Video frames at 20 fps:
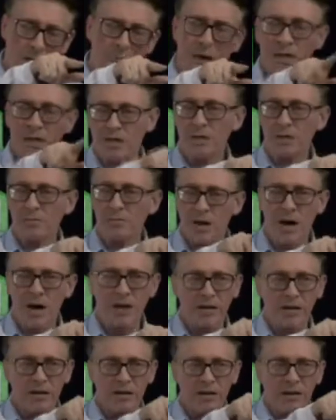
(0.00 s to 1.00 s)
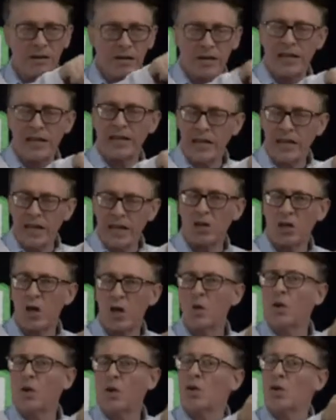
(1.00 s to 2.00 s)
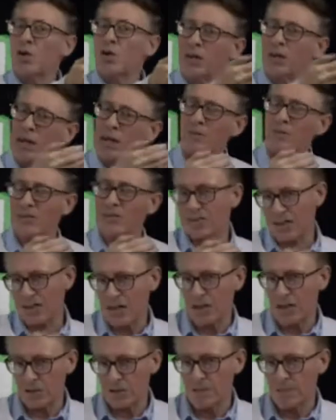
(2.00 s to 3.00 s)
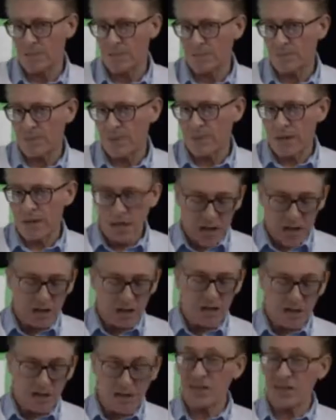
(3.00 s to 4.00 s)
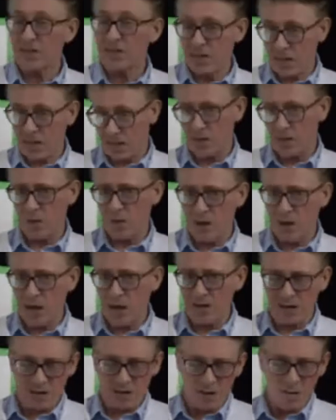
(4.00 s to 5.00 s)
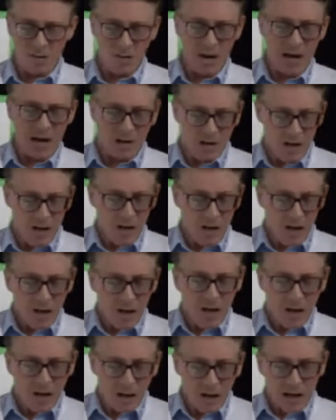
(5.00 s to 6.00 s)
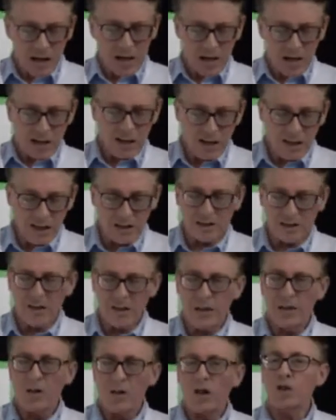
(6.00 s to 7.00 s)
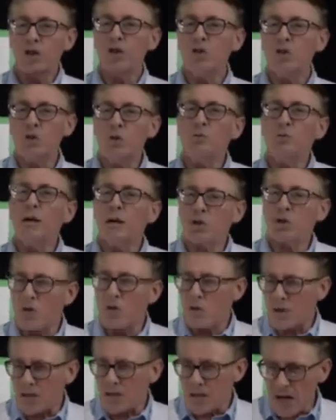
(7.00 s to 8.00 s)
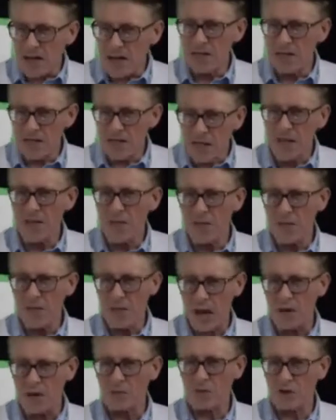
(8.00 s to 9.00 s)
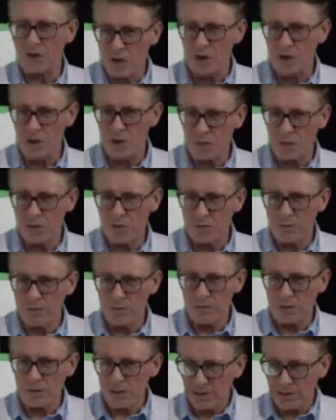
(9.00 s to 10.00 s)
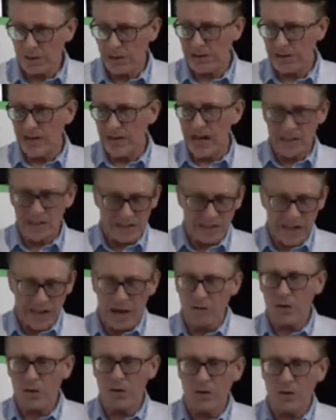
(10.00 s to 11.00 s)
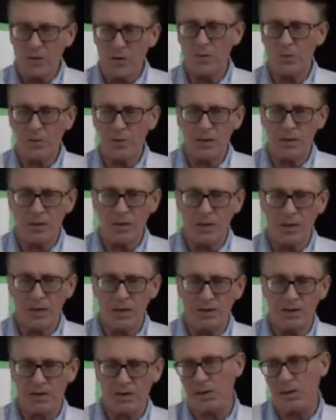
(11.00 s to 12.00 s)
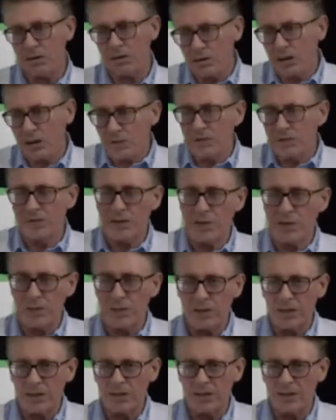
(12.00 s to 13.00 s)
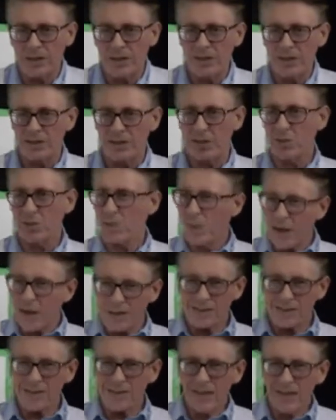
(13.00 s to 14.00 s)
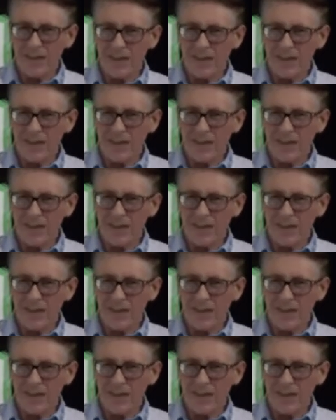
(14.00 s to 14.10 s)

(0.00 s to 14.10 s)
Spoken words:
my other partner, a lady I know. Her name is Sandra. And she's in it as well. And I thought, wow. And I clicked. You made over 19,000 euros? She said, yeah. I said, how long have you been doing this? She goes, like 3 weeks. I said, what?